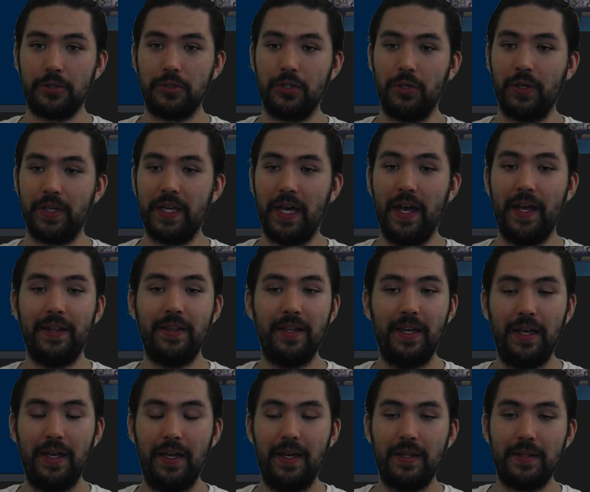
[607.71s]
So again,
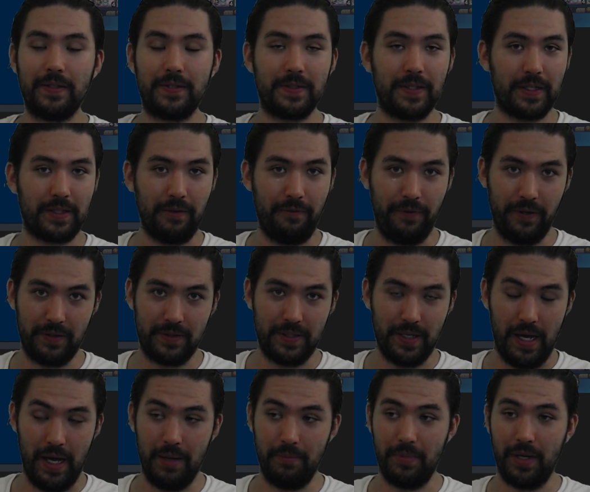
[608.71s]
this is like the 5th
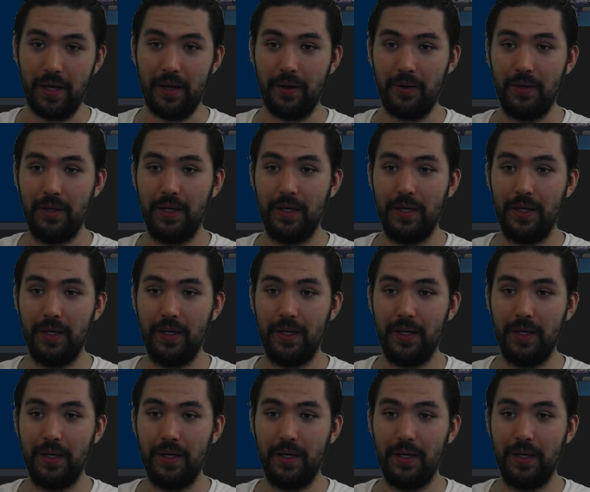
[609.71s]
time now.